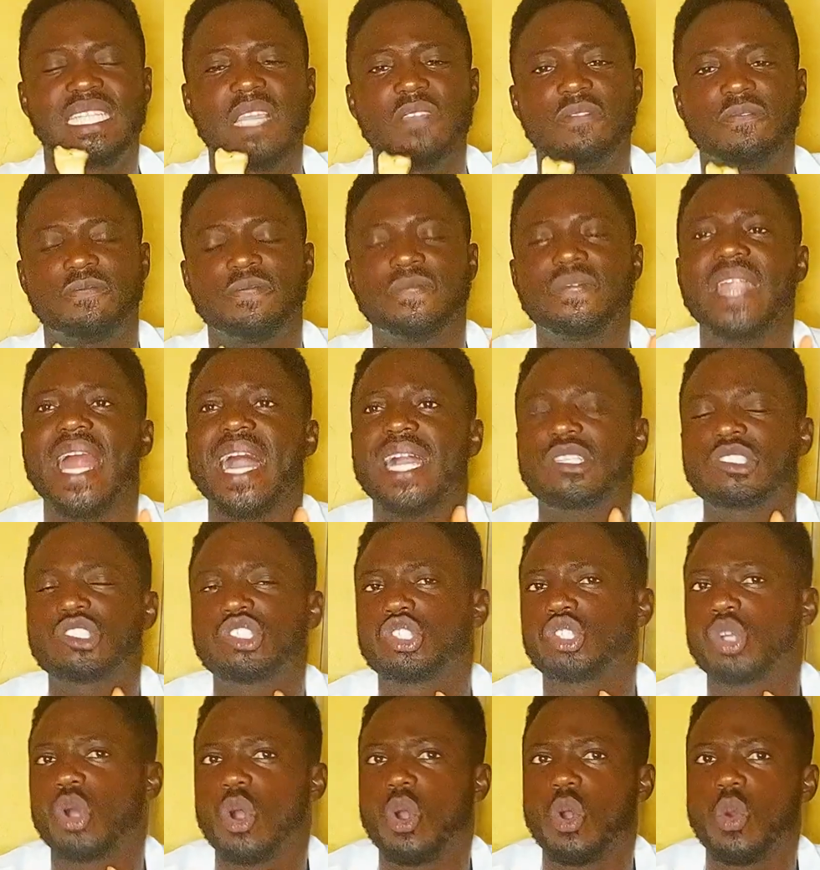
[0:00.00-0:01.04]
the
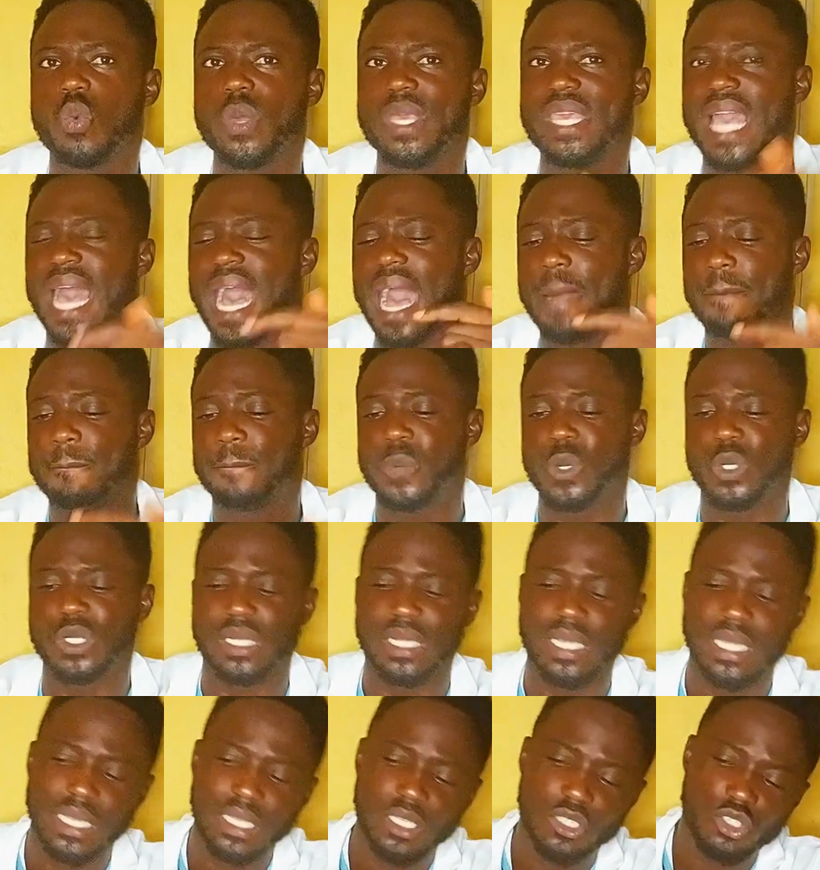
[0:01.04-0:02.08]
fracture will
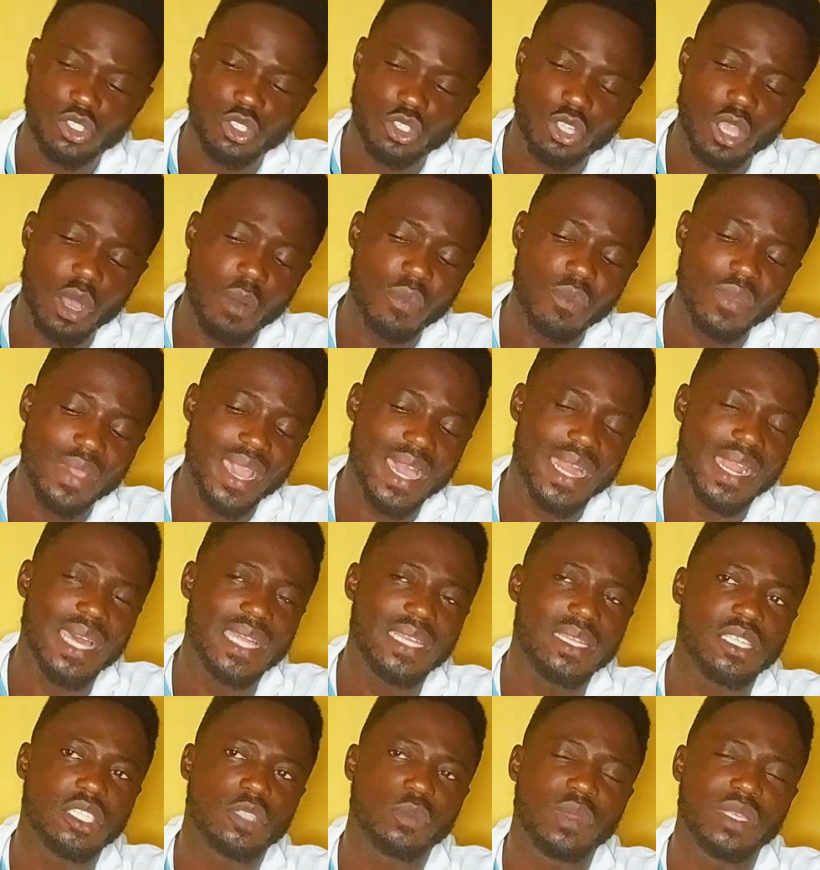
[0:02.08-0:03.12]
happen somewhere
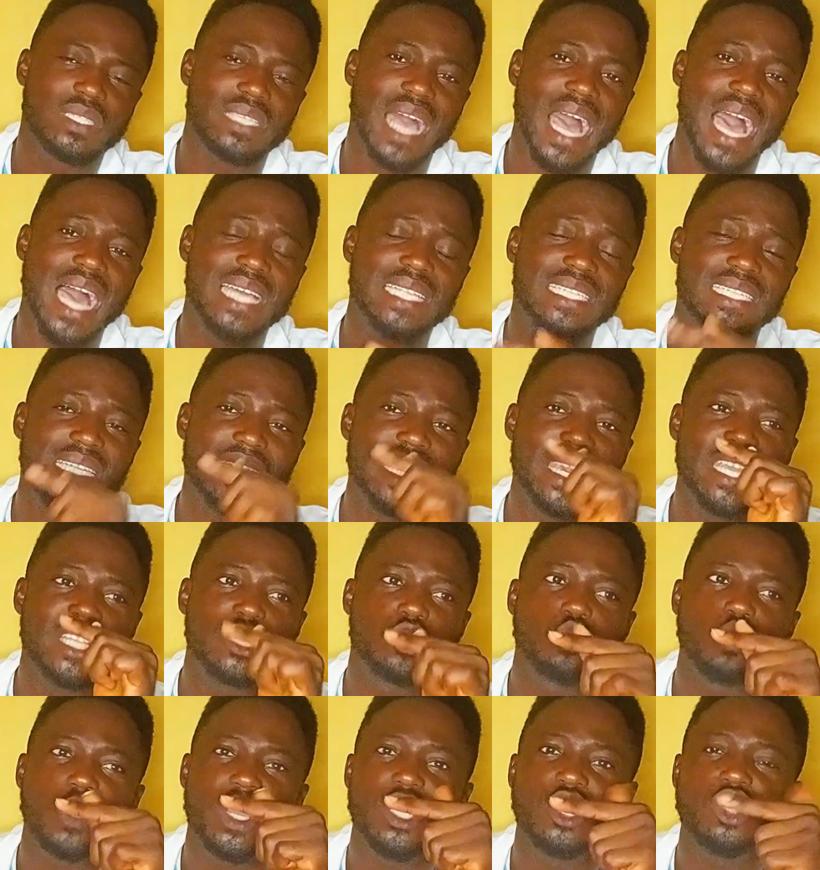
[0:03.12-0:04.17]
around this place and
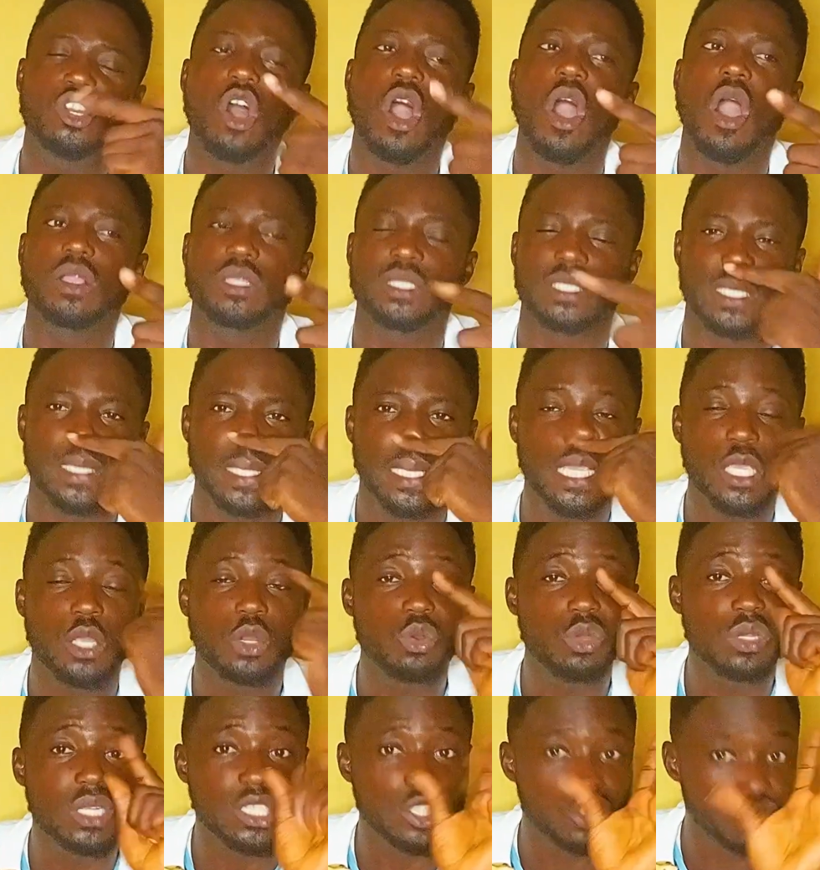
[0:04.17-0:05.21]
it will not
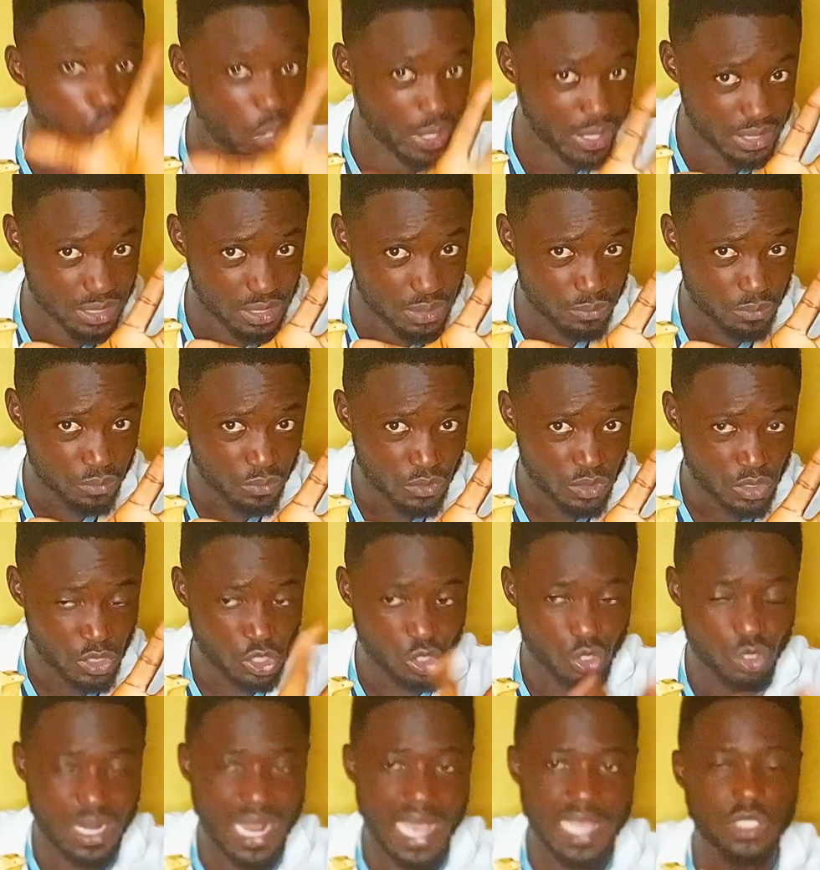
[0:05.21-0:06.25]
include the joint.
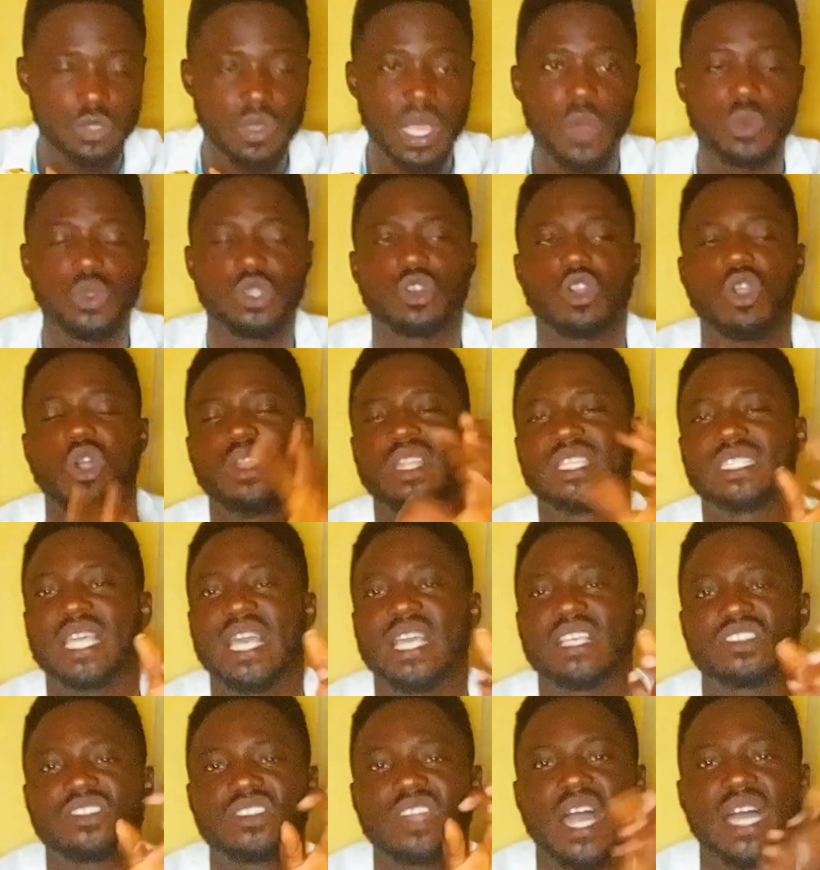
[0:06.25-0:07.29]
So that's why we call it
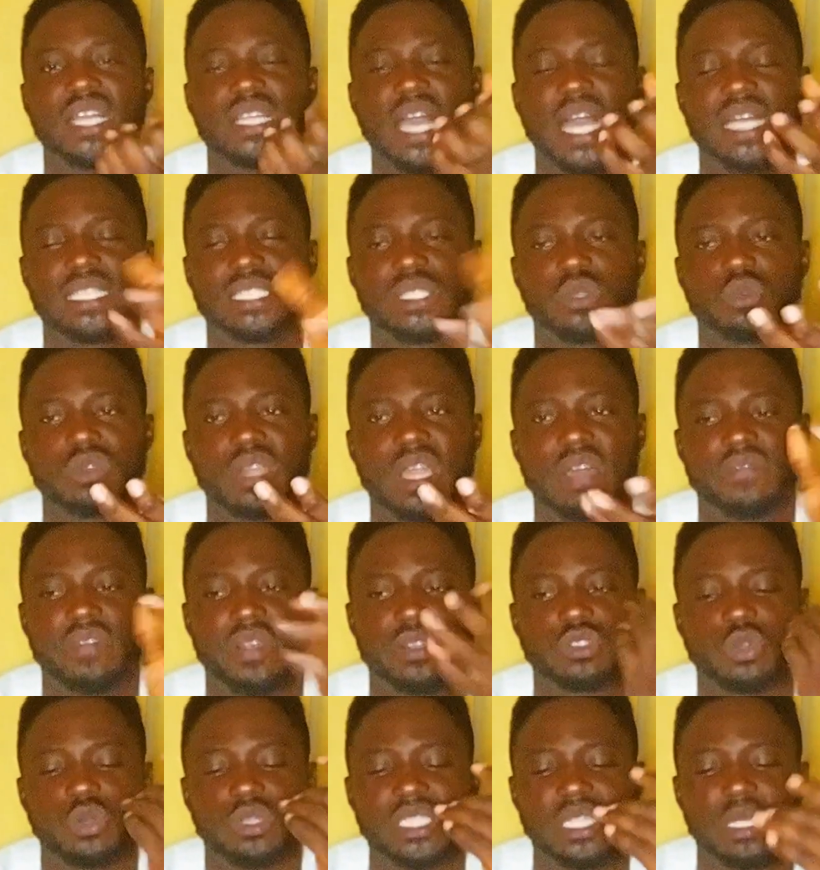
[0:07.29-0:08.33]
extra-articular
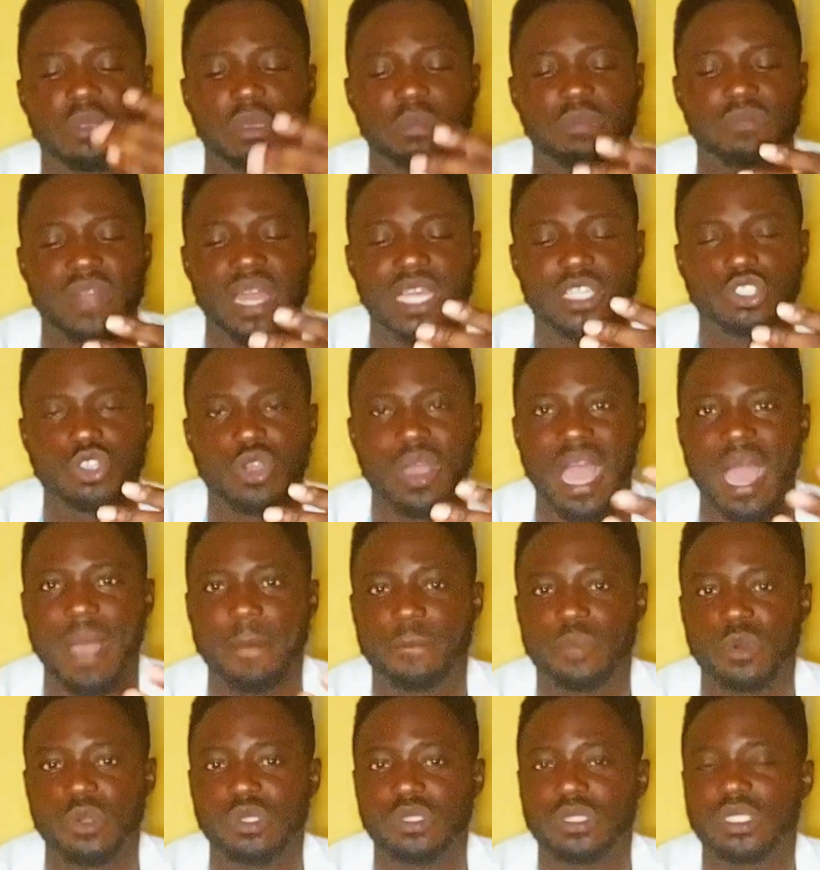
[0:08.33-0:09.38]
fracture. The fracture
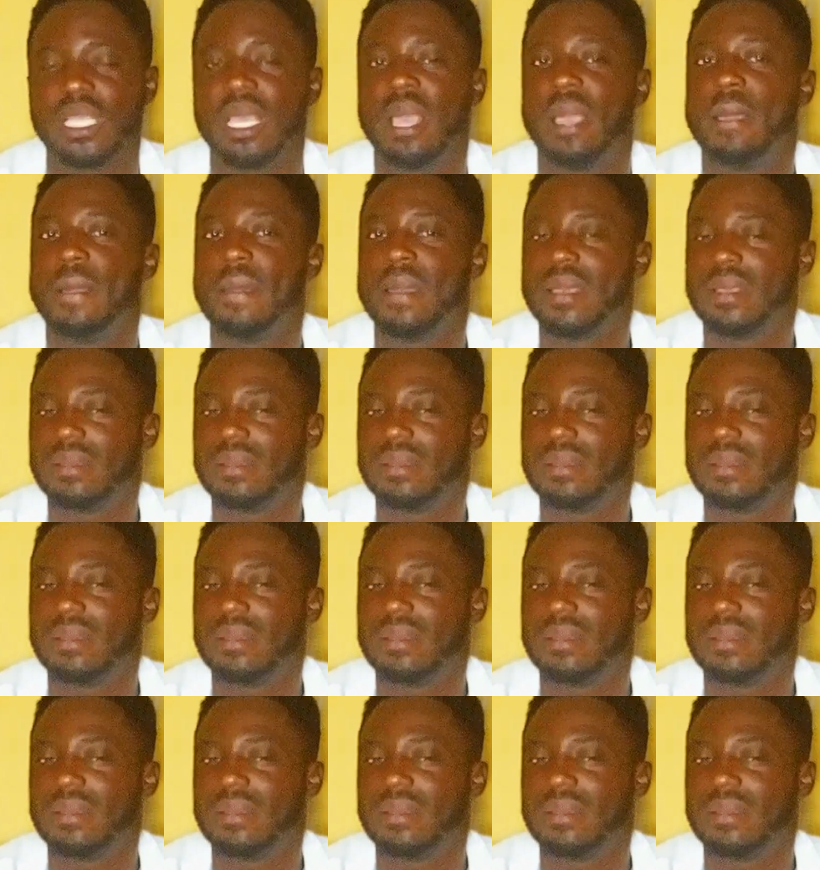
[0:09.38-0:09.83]
happens